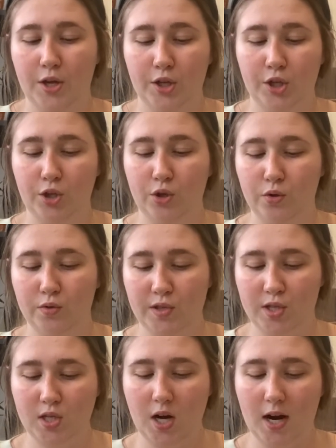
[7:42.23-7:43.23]
you
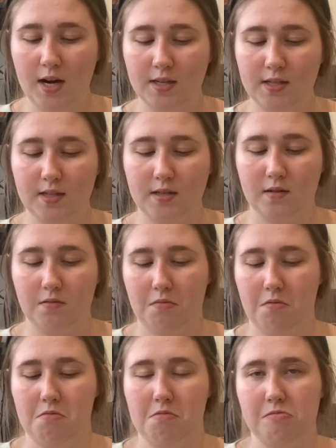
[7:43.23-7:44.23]
start,
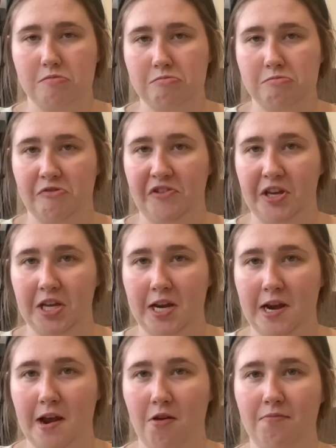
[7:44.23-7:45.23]
if I can get
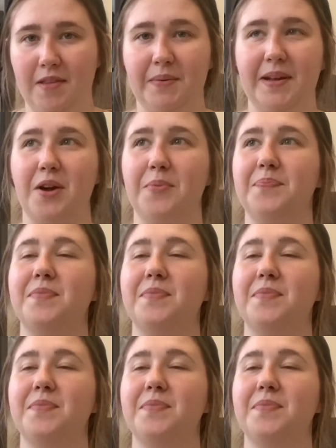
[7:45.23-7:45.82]
it out, there we go.